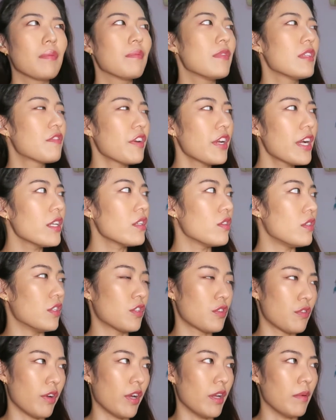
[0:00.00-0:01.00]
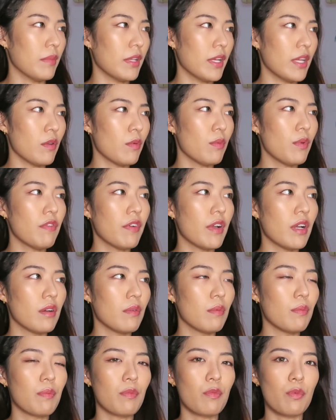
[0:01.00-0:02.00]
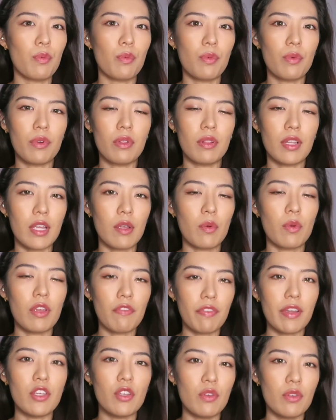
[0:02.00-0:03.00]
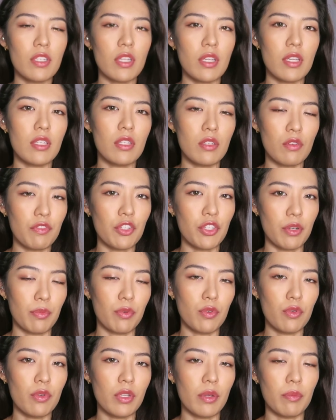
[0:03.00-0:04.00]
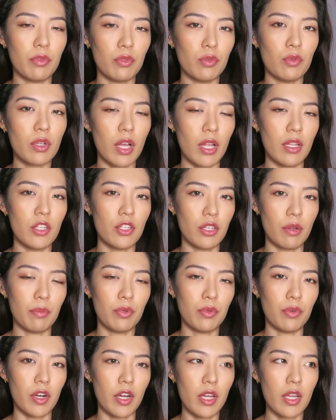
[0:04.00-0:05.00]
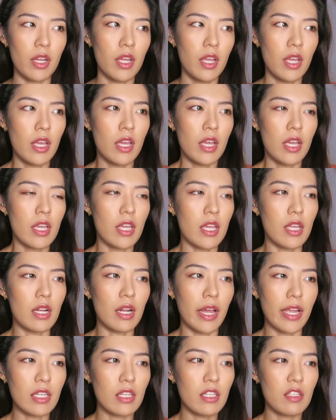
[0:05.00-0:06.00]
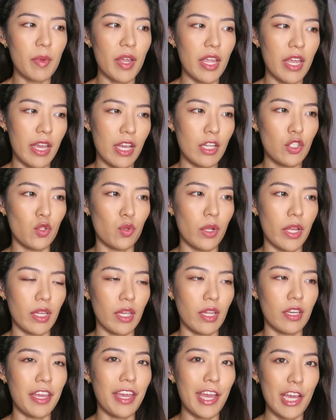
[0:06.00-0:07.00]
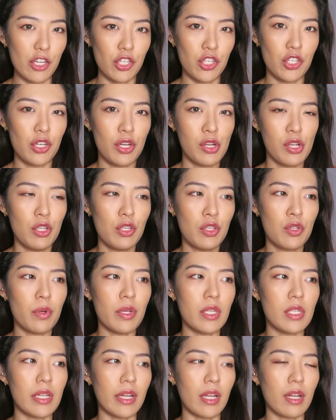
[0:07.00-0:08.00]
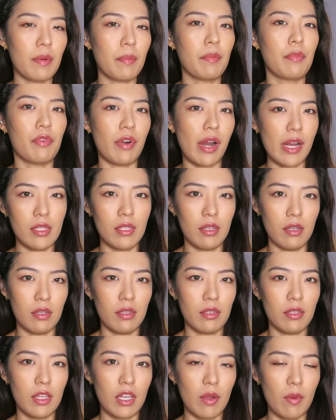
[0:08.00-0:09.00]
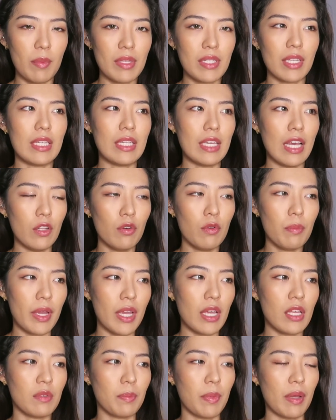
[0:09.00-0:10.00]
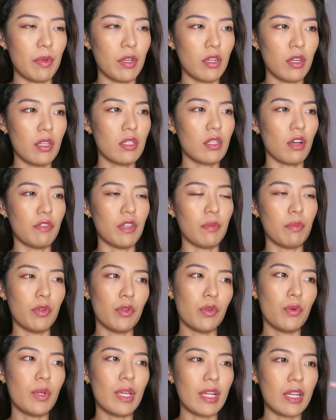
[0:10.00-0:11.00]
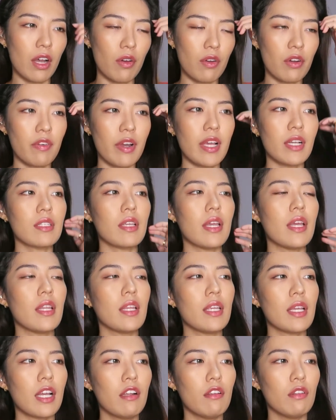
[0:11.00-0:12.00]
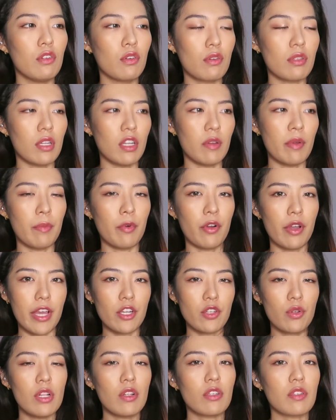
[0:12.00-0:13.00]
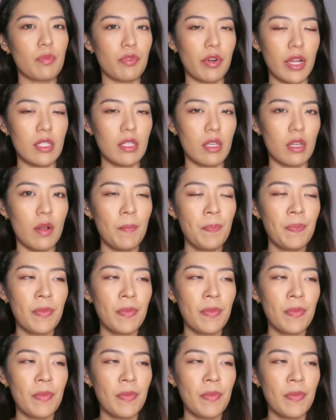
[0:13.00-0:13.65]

very hard to describe. Like with a like if I use the silver shampoo, the blue colored shampoo, right, it lightens my hair to like an ash. So it's like brighter. You know what I mean? It's like yellow base, but because of the blue, it counteracts and then it kind of looks a little bit more ash, so it looks brighter.